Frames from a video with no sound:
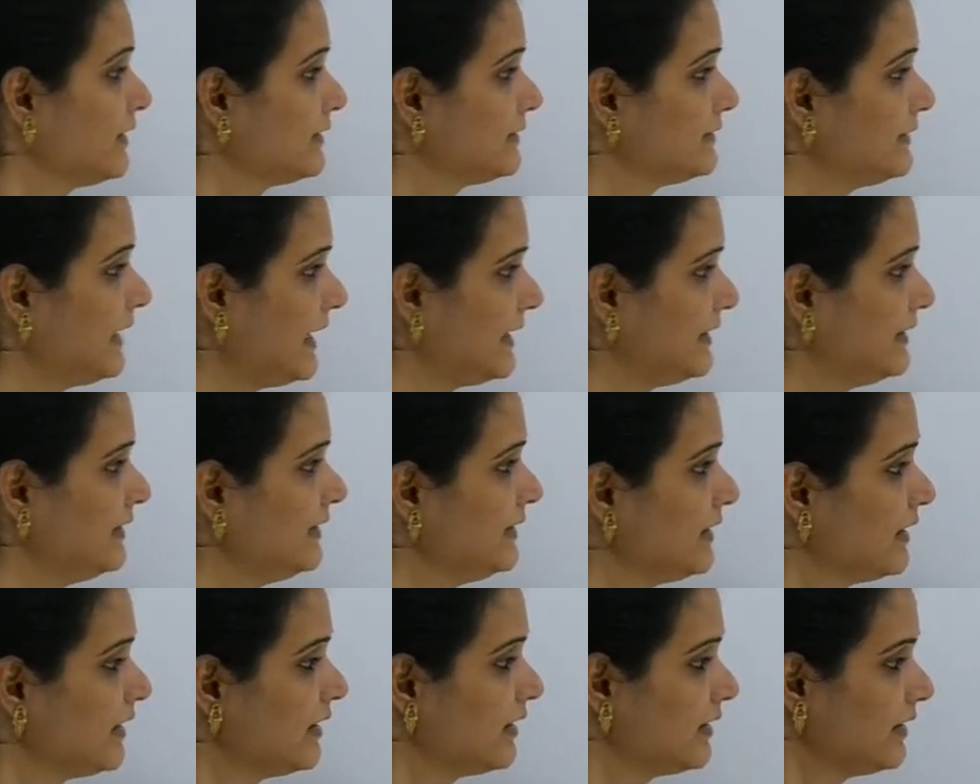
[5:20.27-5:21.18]
Then
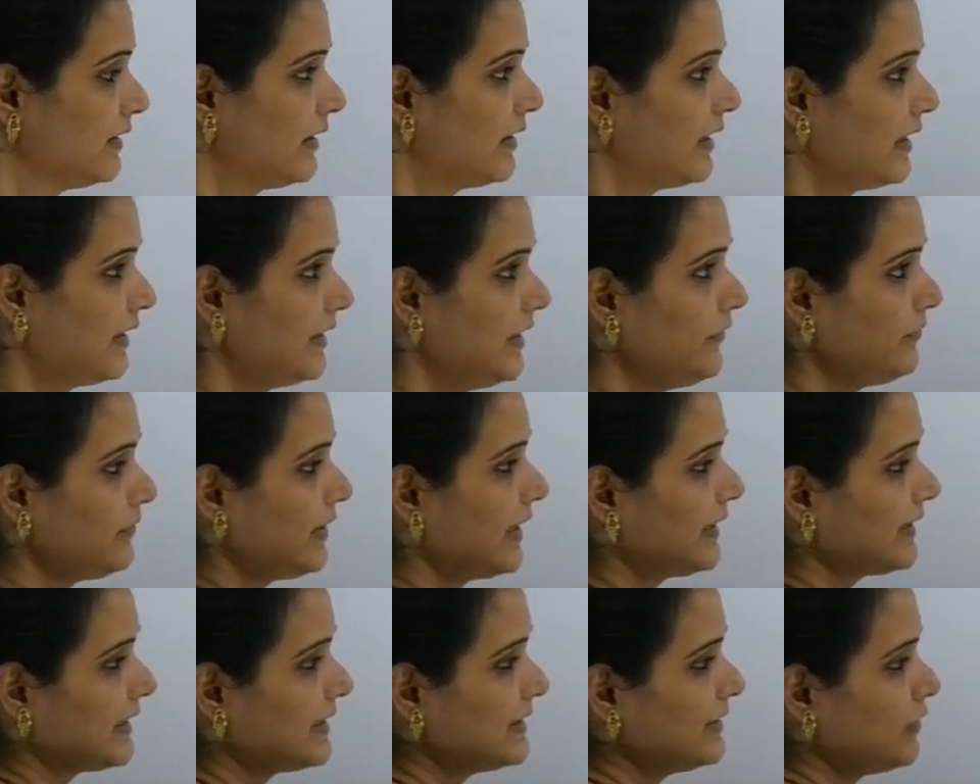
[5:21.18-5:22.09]
if I
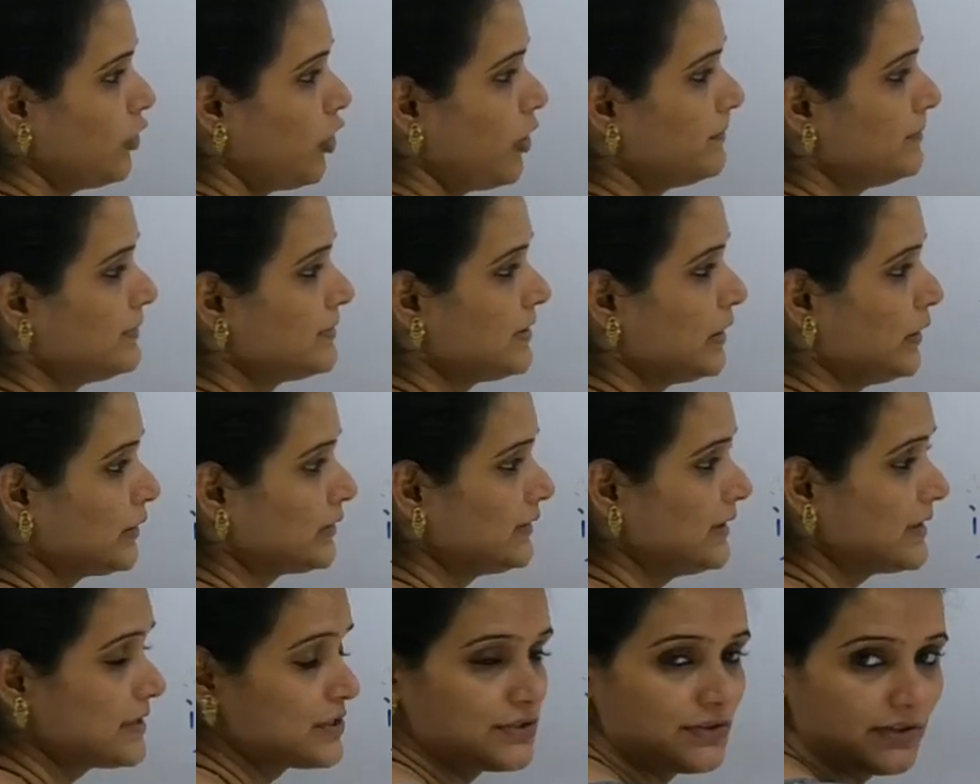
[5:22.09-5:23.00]
can observe
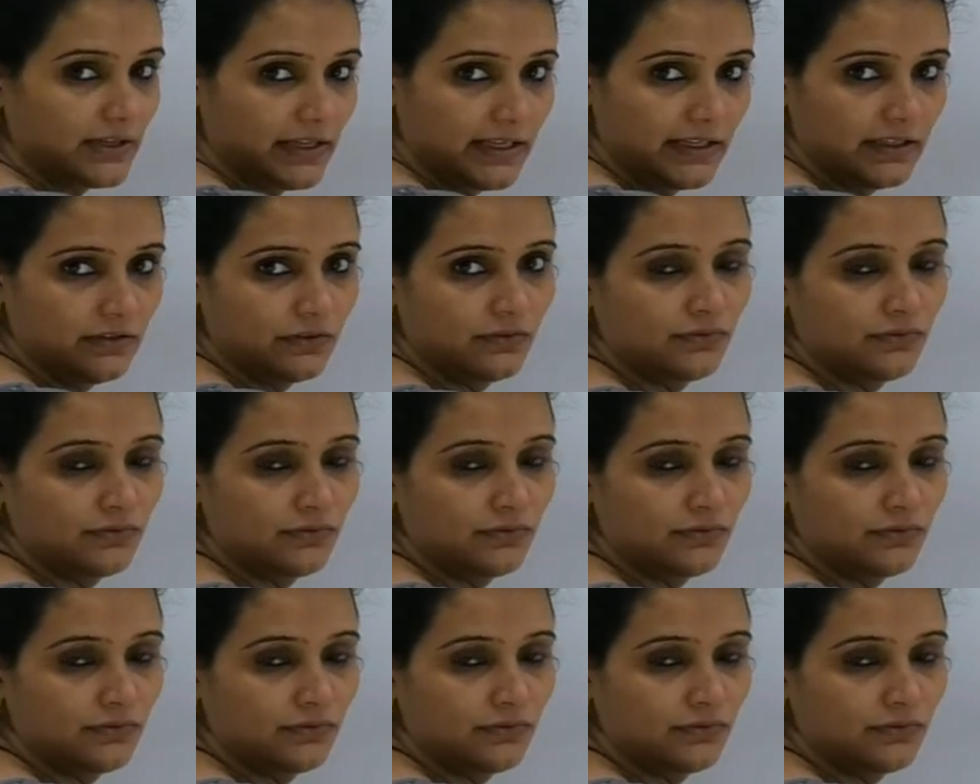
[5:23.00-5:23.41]
the string